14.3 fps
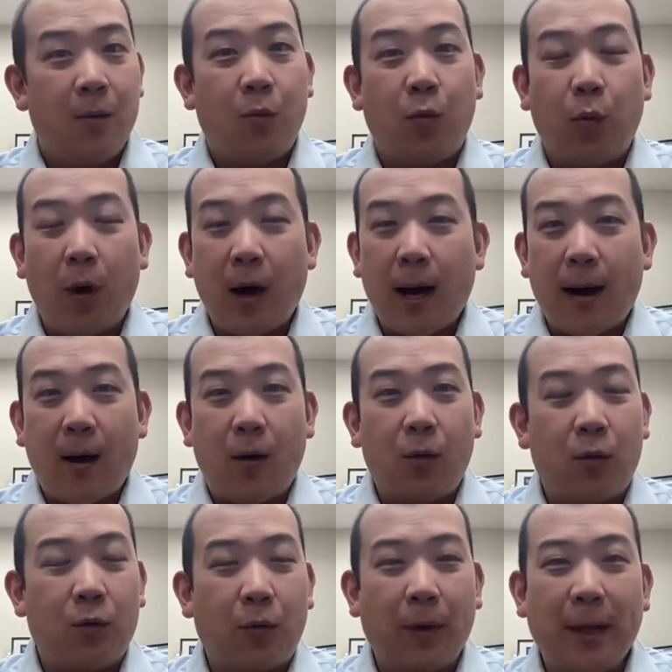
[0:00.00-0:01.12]

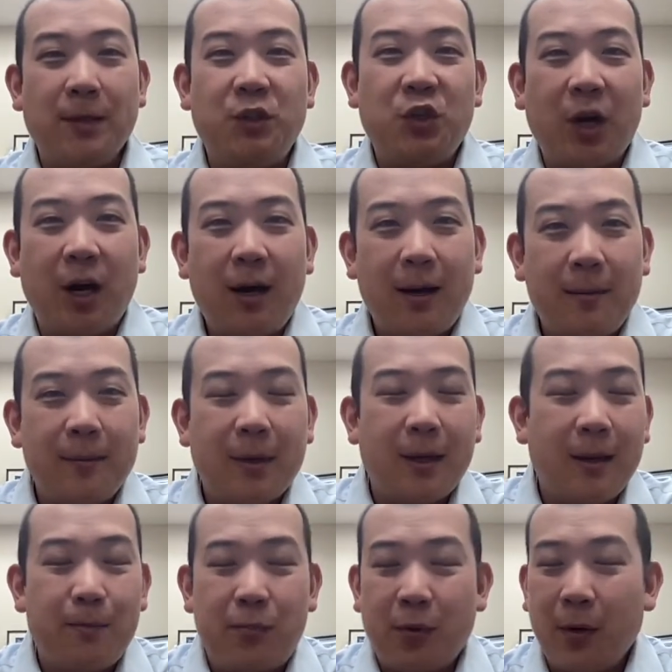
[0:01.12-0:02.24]
Wow, great job,
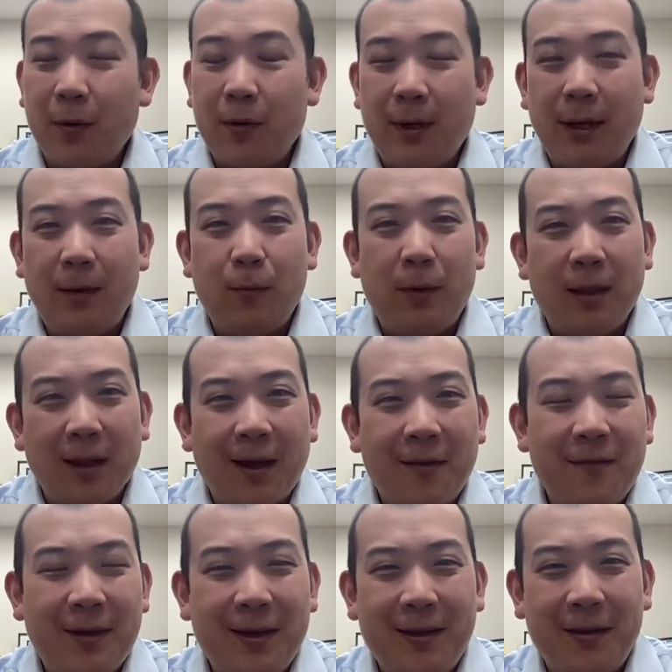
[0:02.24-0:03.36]
Brody. We
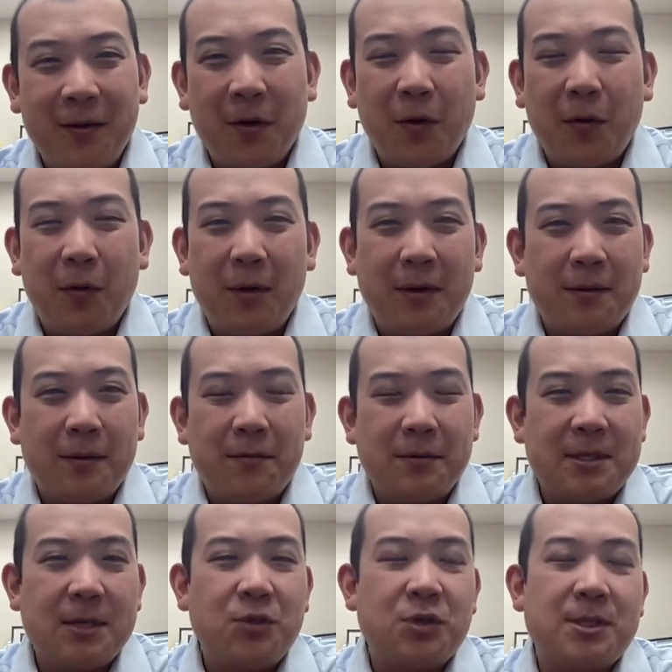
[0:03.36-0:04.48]
love it. You know, it, it,
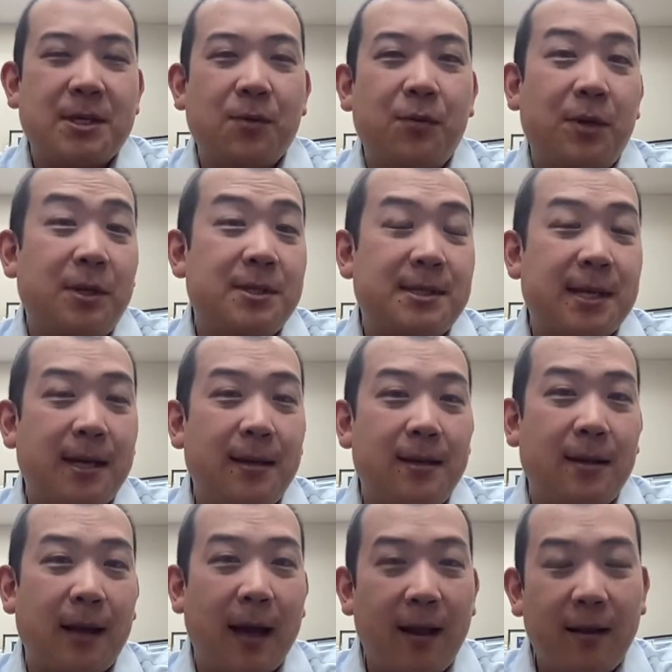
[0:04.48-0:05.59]
was interesting when you said
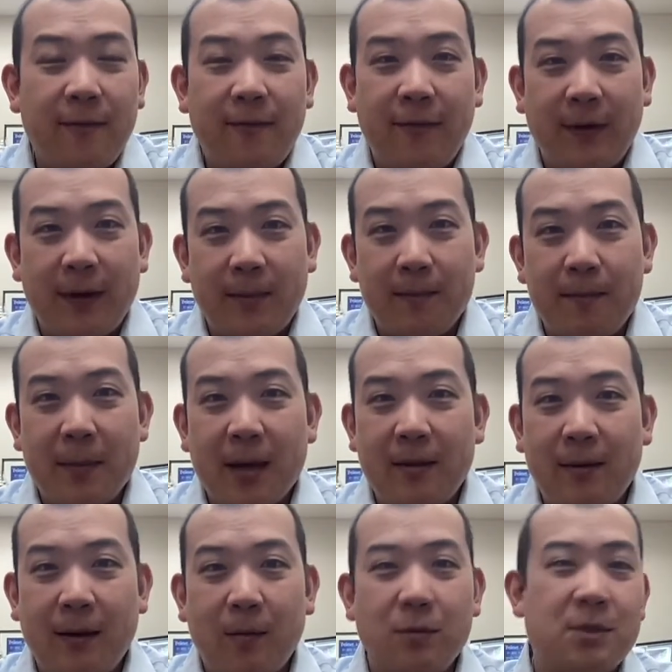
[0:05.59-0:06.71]
the elephant
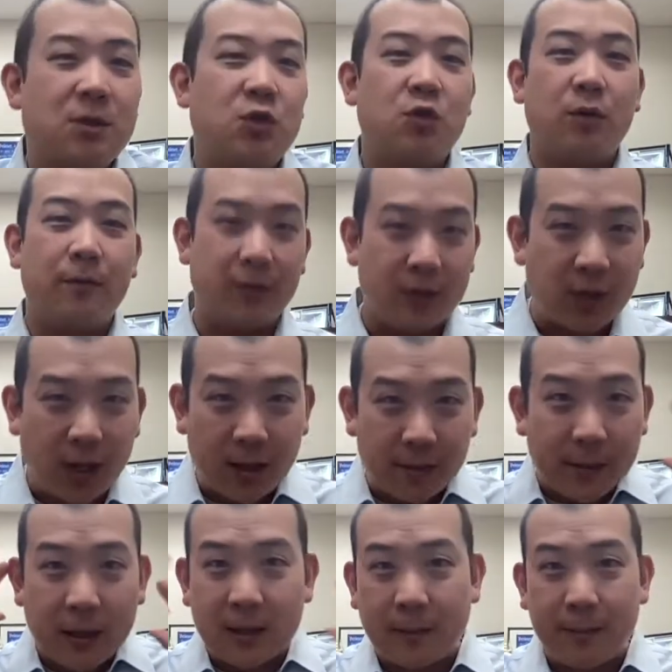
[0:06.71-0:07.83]
method. I wasn't sure if you're talking
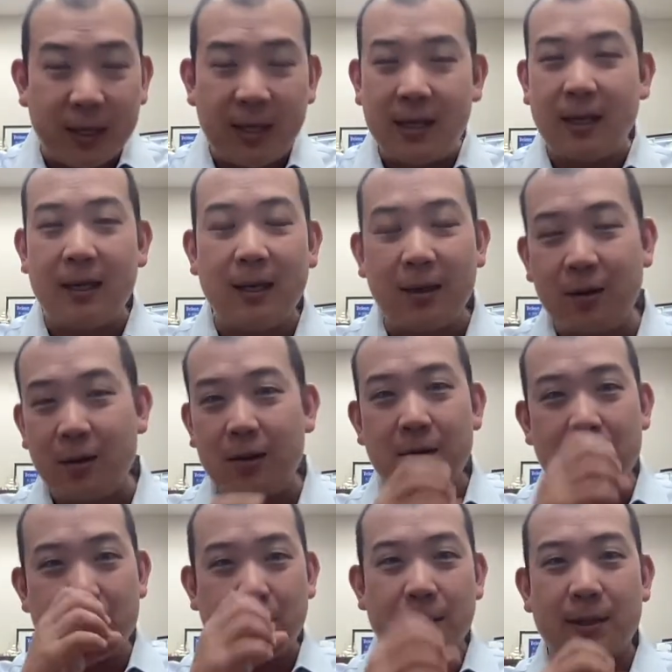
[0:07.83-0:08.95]
about the big
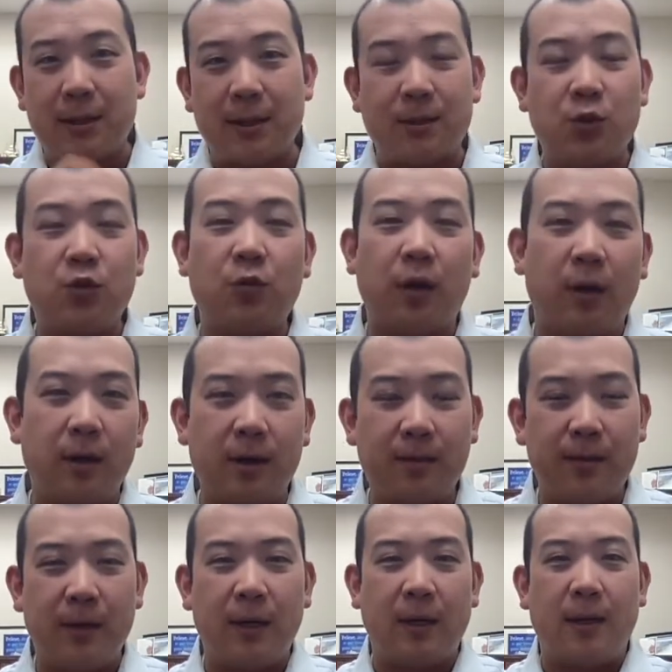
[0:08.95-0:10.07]
ears or the trunk,
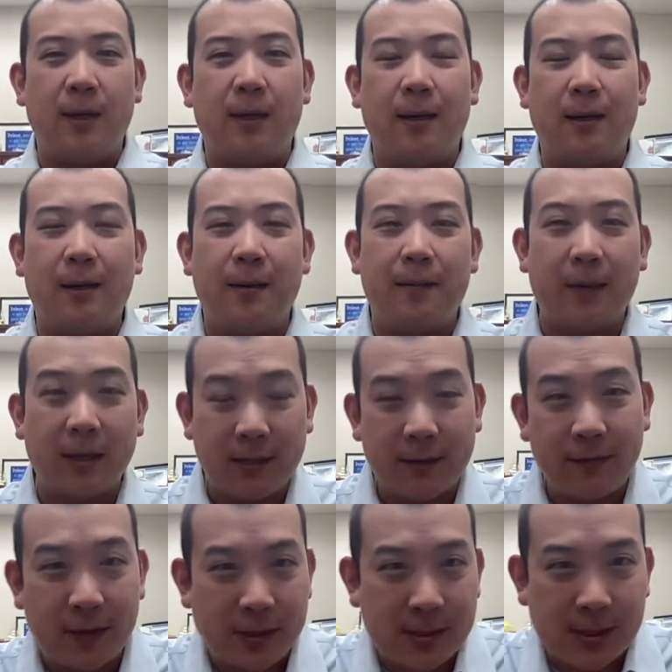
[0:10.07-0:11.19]
but um, I
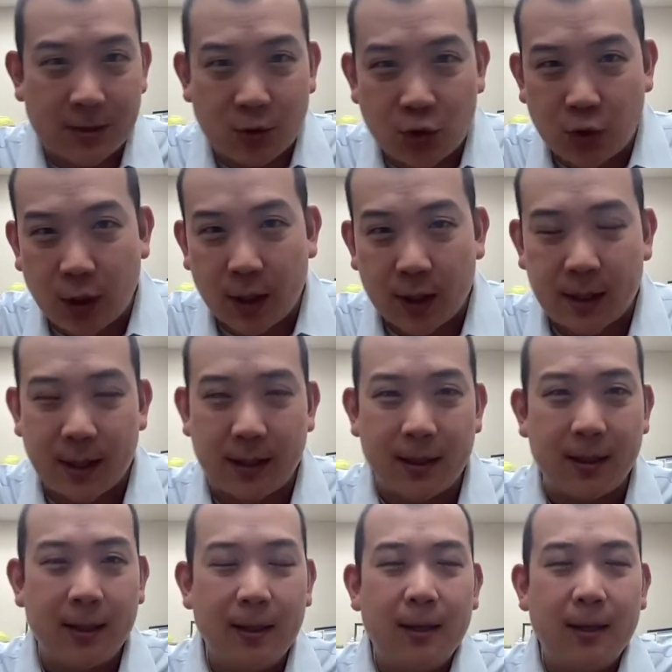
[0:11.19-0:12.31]
definitely see the trunk.
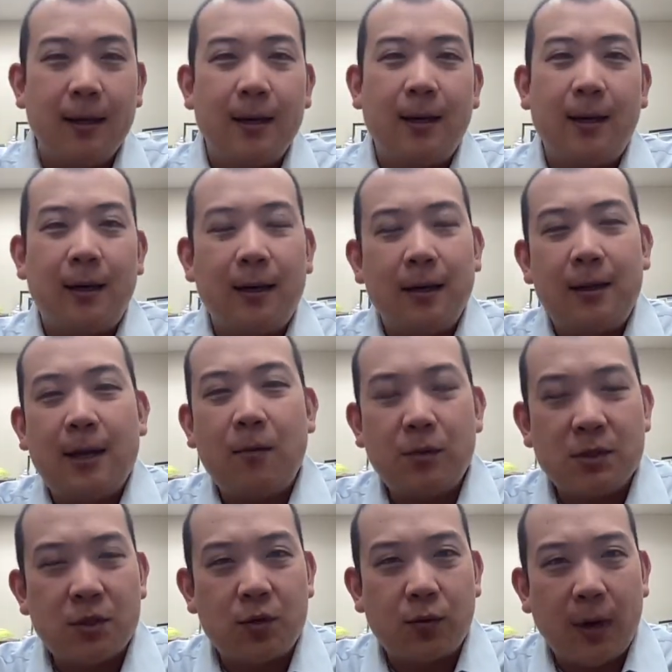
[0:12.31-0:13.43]
And uh, that
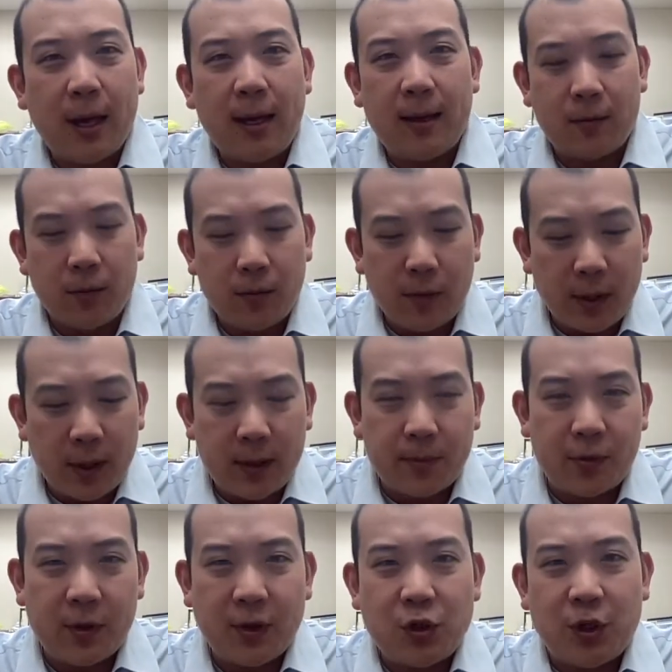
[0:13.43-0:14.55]
was great. We really
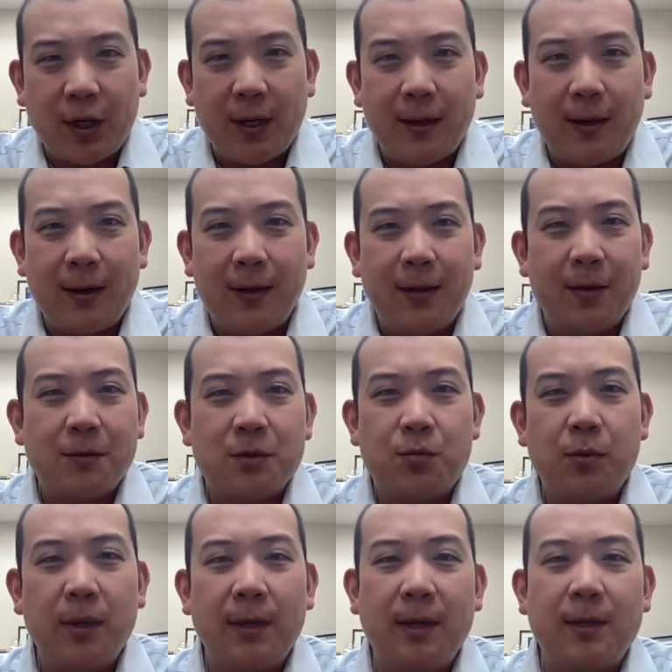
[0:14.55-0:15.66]
appreciate it. You know, it's
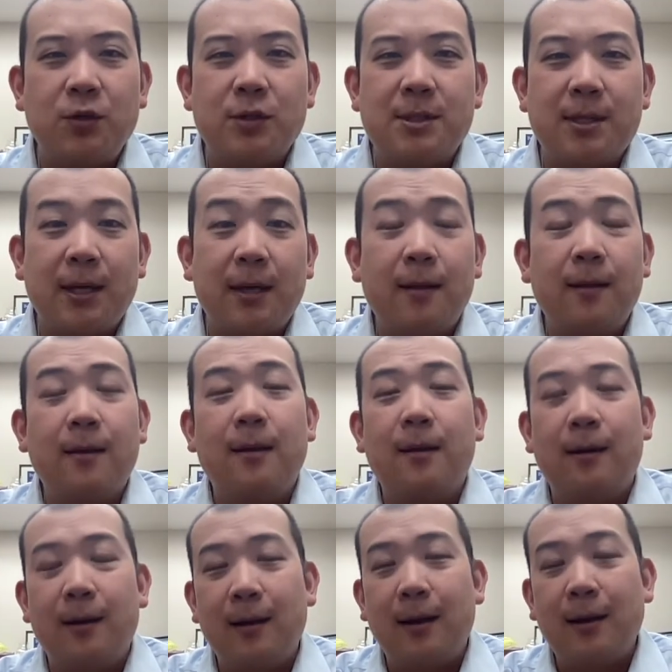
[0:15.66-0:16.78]
really interesting.
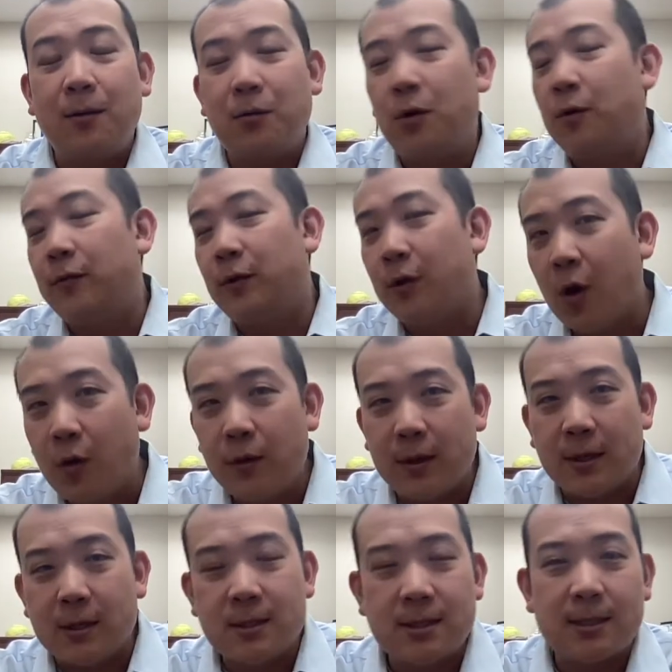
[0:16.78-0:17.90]
And I don't know if you know
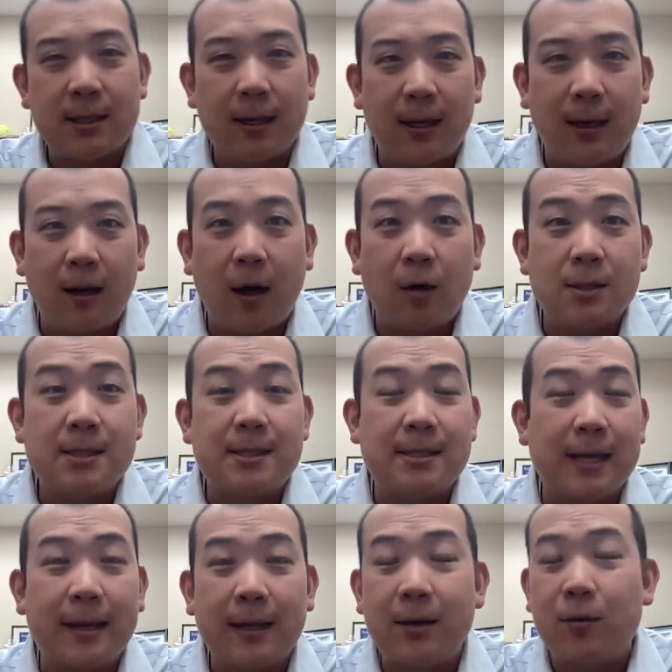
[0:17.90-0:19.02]
this, uh, our
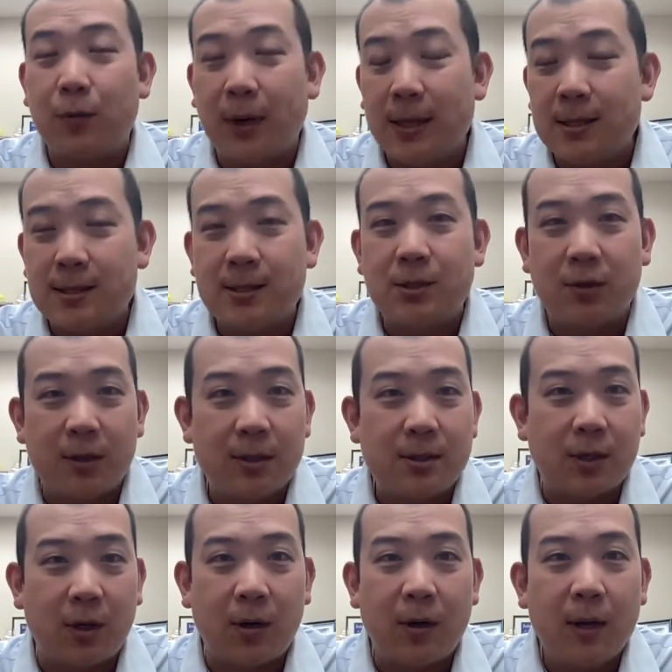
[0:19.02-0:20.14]
second grade students
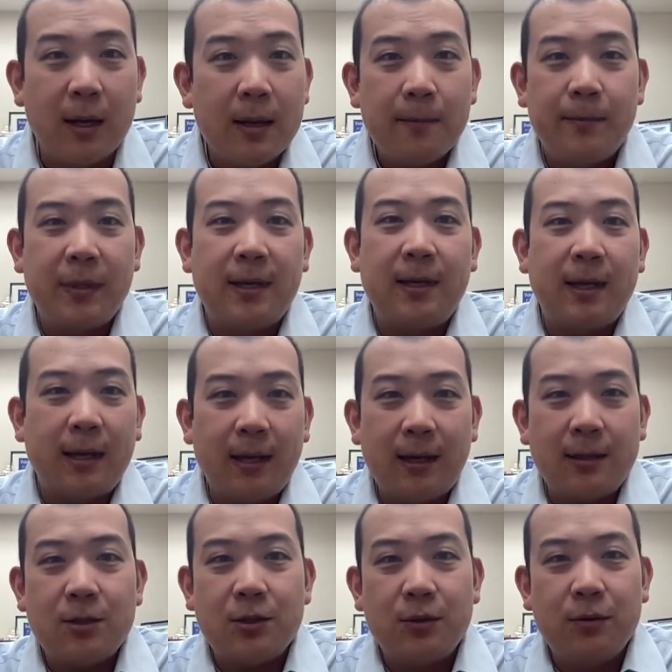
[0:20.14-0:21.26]
are
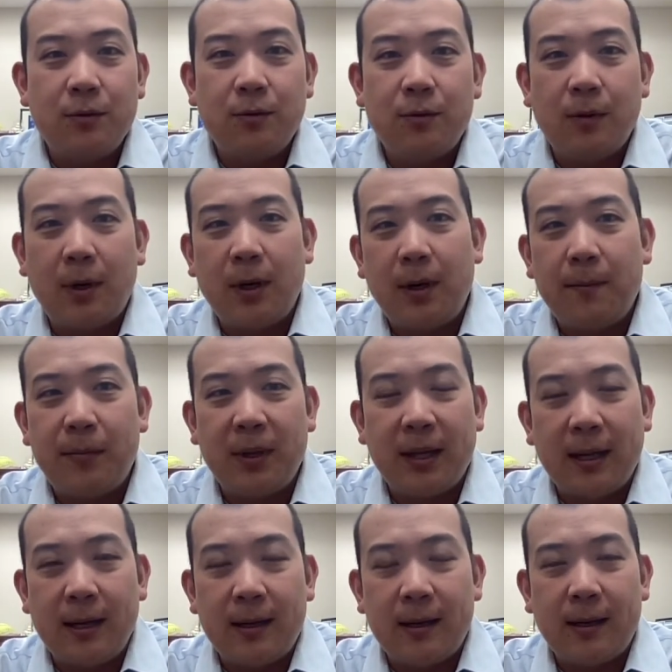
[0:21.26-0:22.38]
beginning to uh,
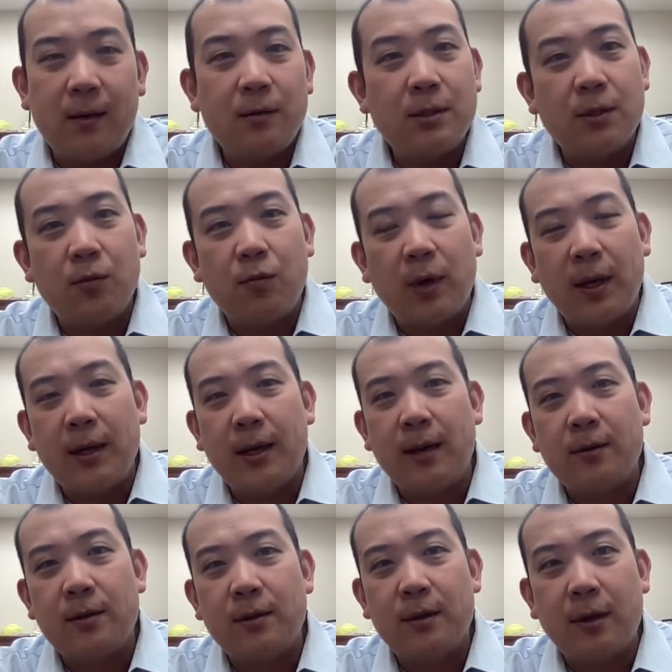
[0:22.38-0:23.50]
plan out and write
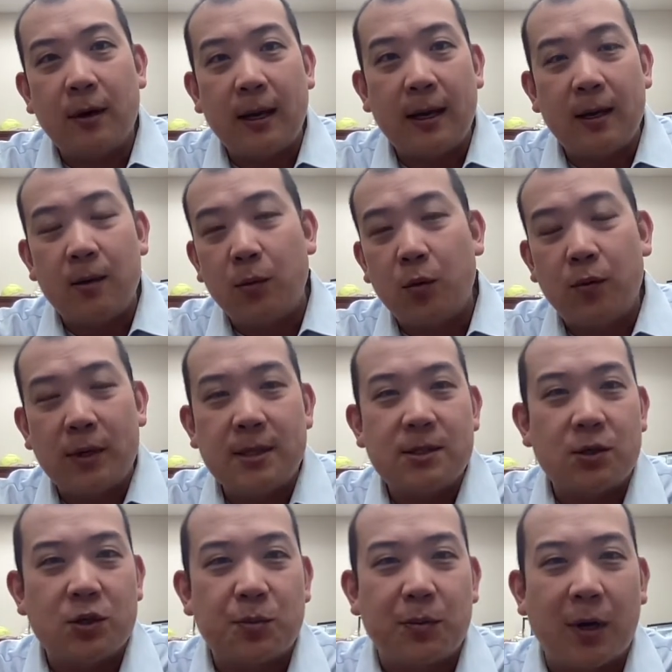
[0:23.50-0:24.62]
out their animal
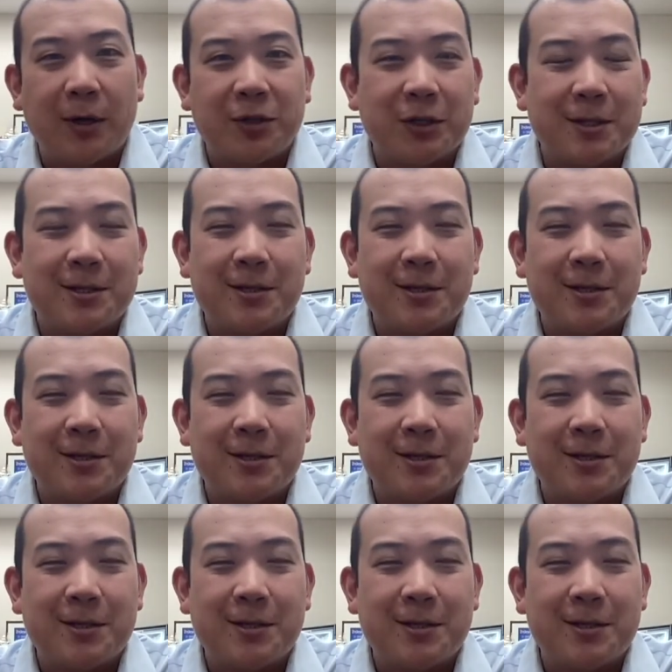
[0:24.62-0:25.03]
research projects.